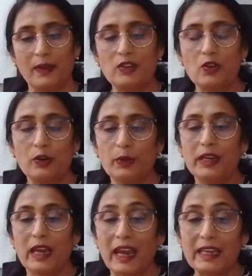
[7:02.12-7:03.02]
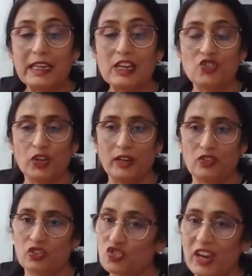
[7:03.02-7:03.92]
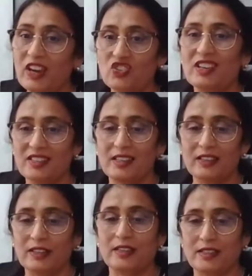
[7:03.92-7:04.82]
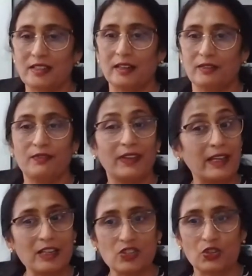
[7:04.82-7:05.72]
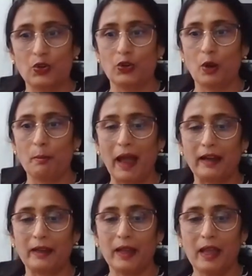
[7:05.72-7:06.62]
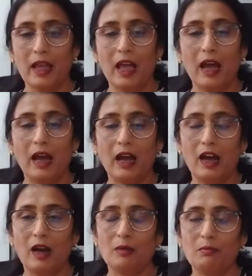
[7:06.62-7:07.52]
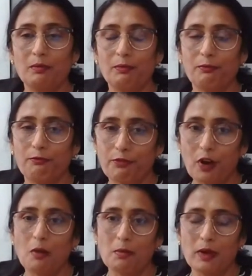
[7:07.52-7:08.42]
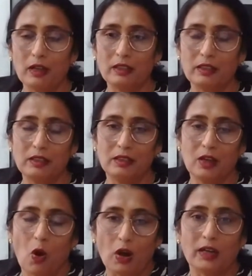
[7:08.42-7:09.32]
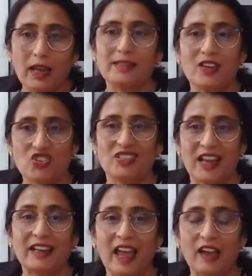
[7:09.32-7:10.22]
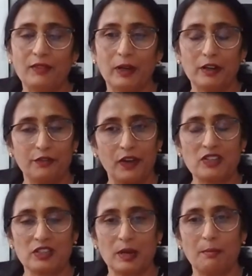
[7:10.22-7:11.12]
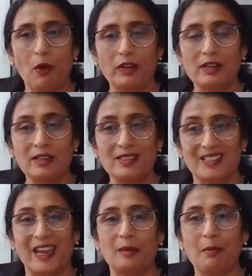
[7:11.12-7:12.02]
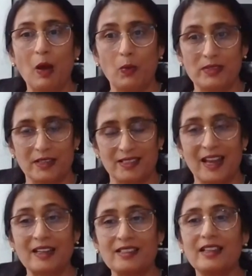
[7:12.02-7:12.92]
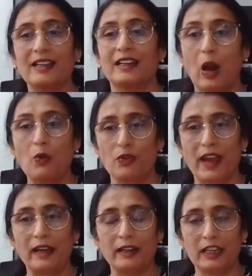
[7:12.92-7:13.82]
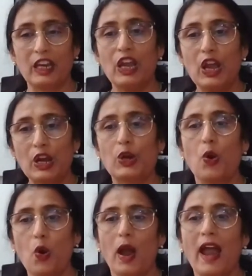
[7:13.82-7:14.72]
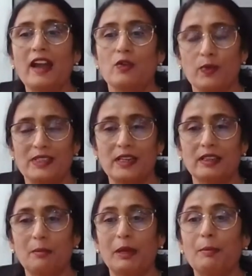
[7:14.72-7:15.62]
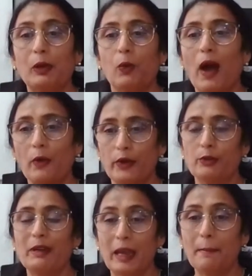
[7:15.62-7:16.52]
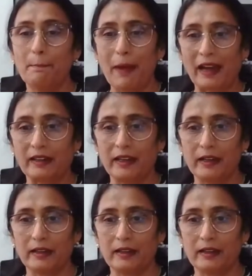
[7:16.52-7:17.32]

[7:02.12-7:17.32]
when you're doing any change, change is resisted, whether it is good or bad. Uh, from the organizations that I have learned, first important is Genba visits. That is the ground reality. Go and visit the people who are going to be impacted.